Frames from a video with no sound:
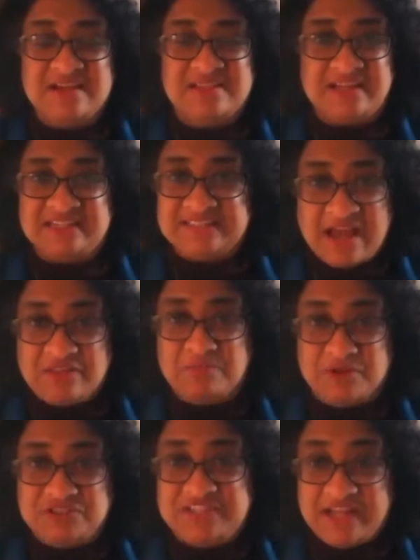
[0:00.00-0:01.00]
that it's now the
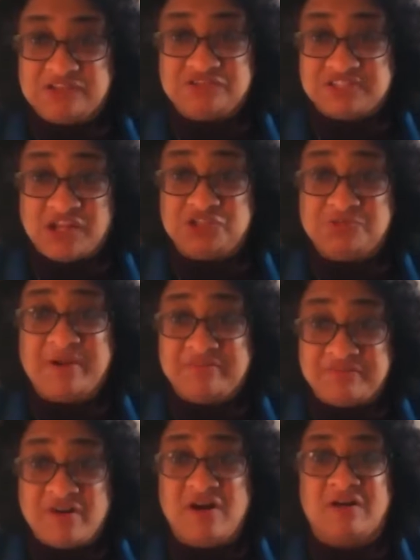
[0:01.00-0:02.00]
most dangerous country by
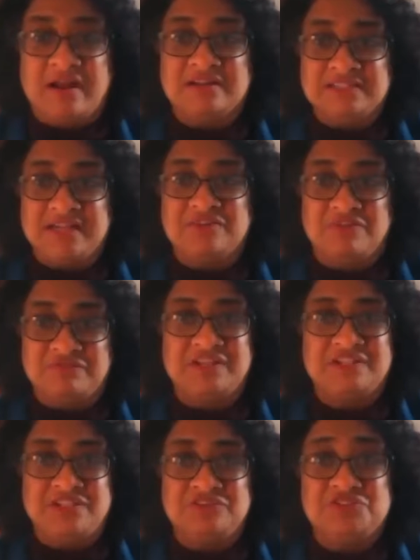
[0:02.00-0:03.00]
far outside
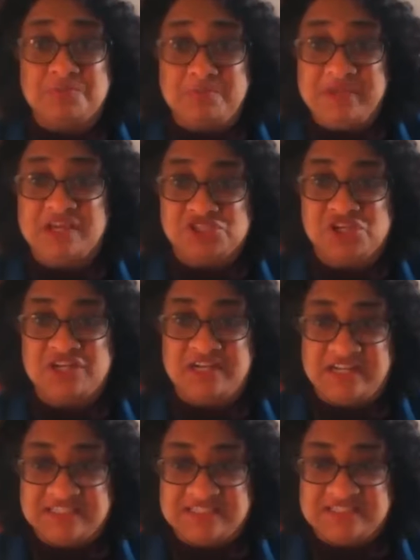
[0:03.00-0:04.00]
conflict zones to be a
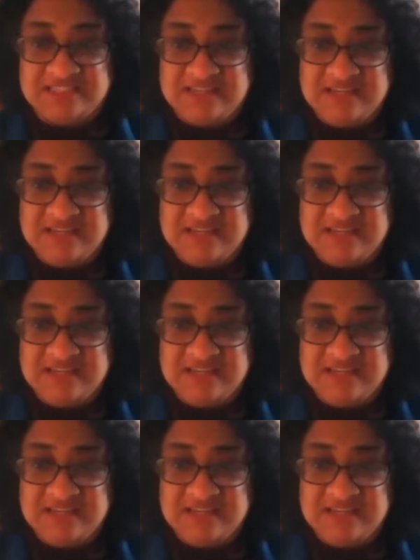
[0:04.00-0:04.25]
journalist.